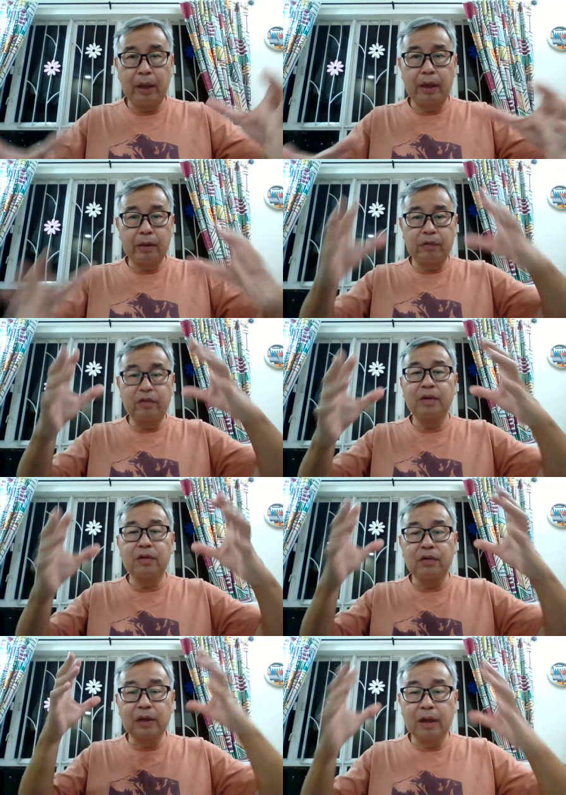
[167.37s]
and the reason i
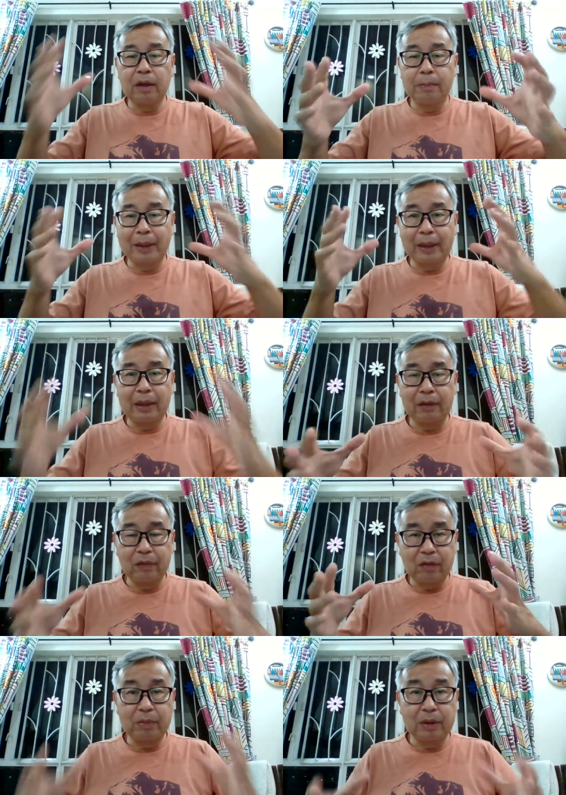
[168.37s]
use car mechanics
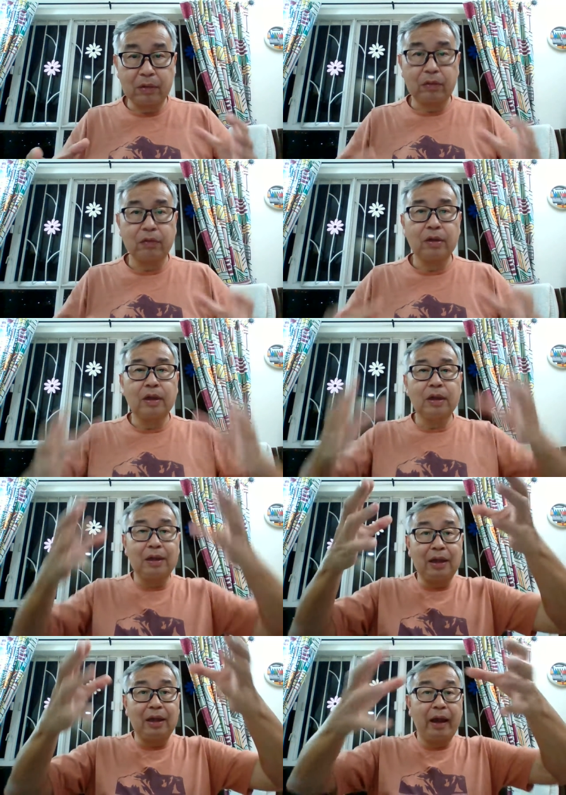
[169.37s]
is because
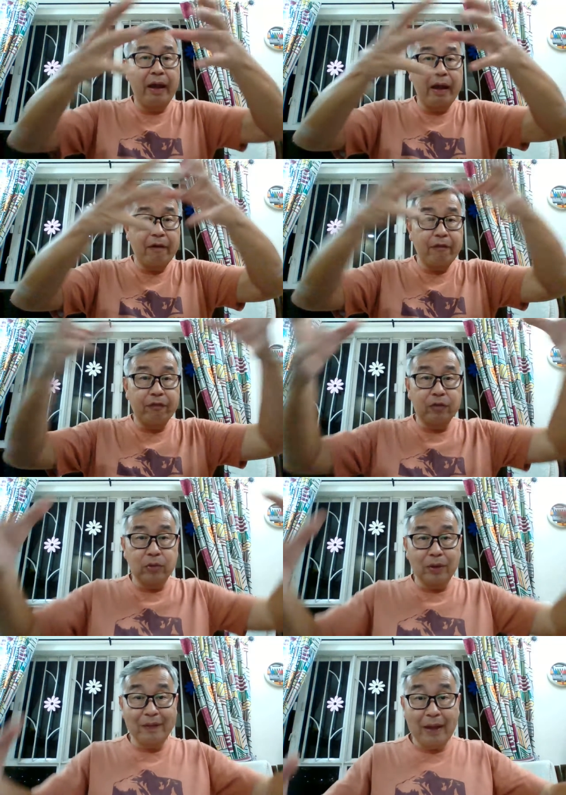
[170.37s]
they have
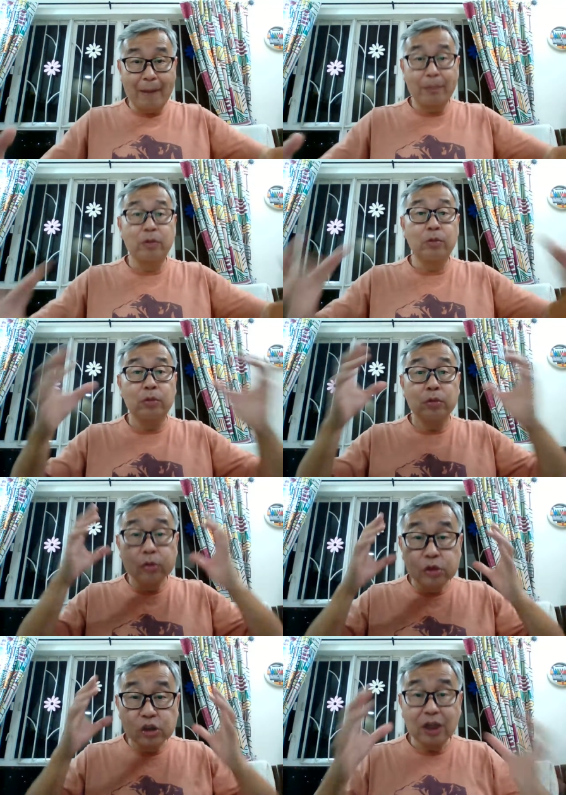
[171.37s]
to adapt to
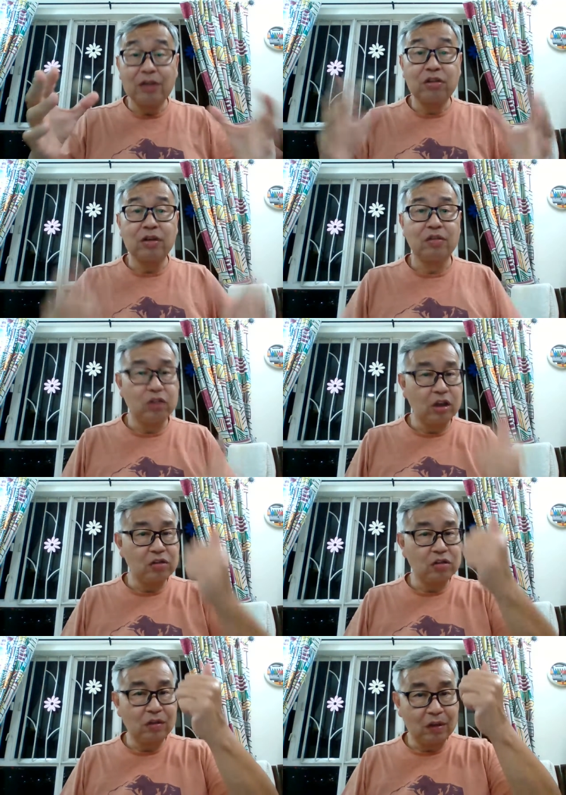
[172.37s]
changes
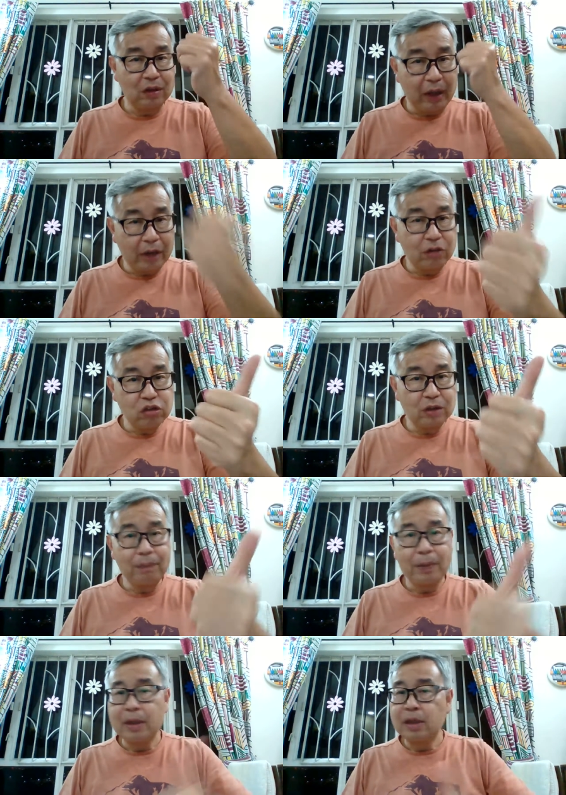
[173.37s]
changes in engine
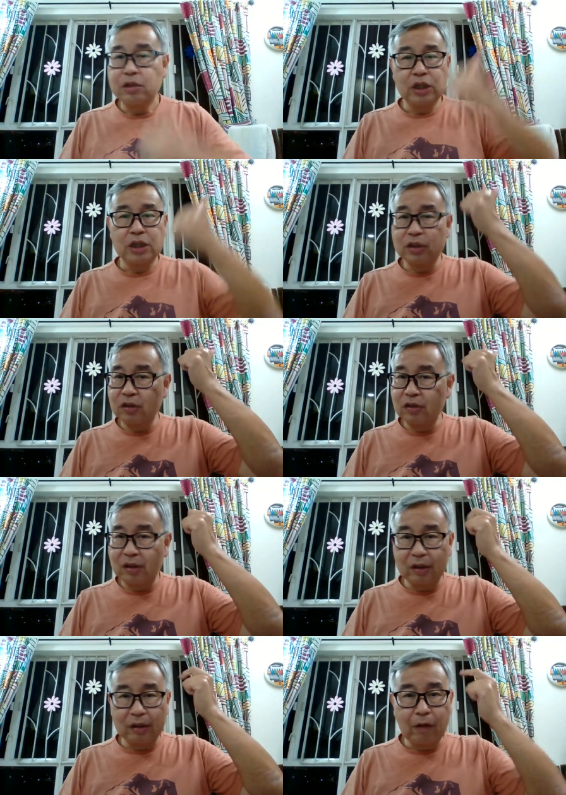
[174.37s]
changes
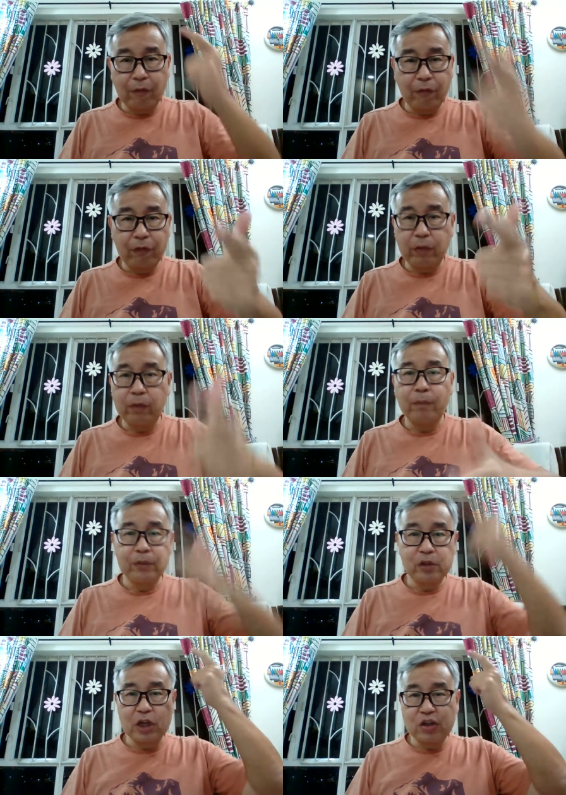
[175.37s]
in the type of fuel
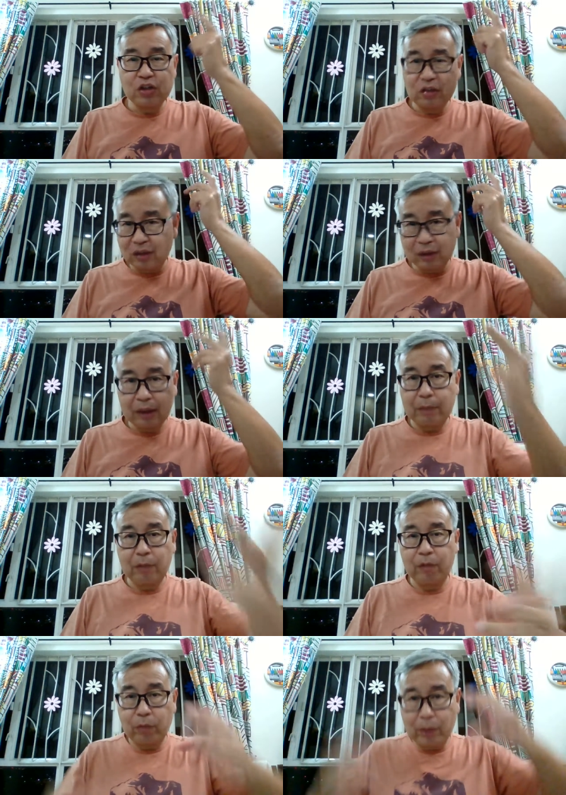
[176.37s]
changes in the type
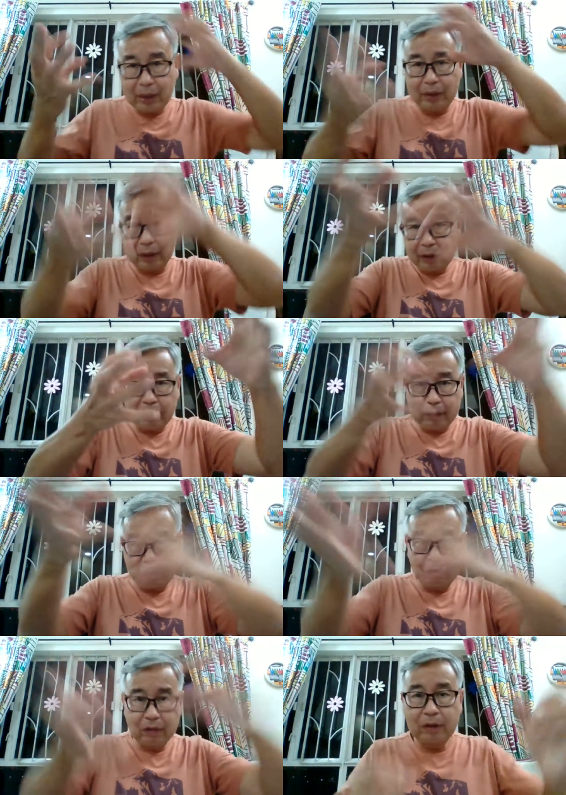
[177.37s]
of way the car
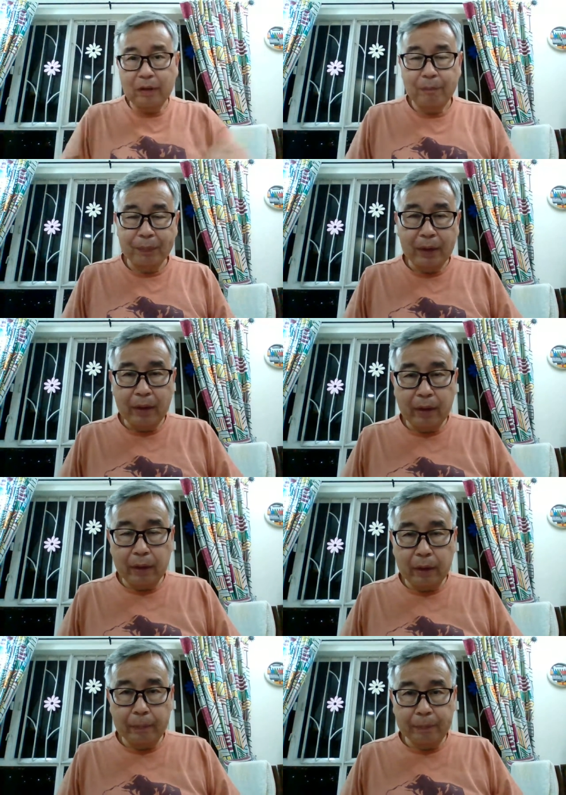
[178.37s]
is
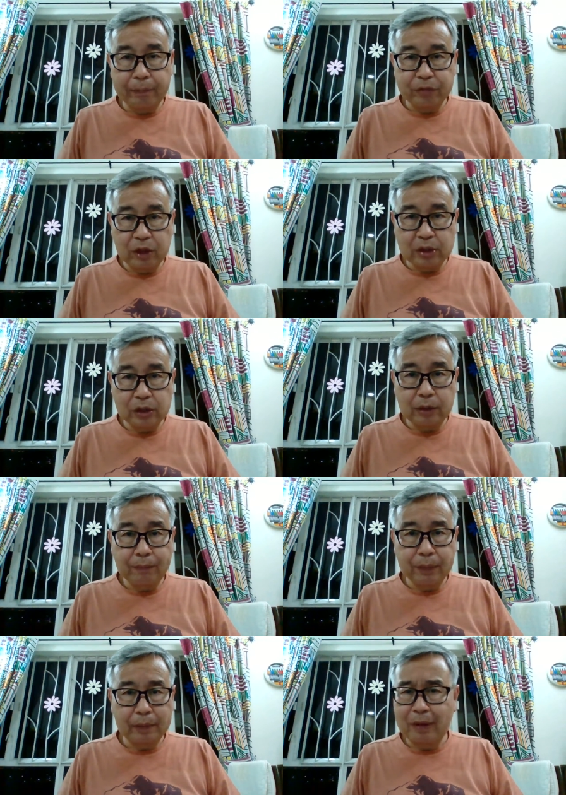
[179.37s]
um,
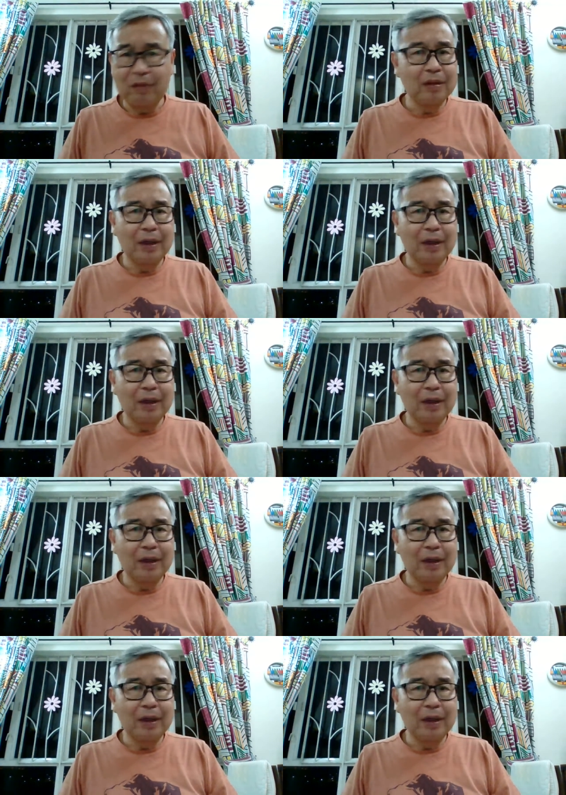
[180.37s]
changing there's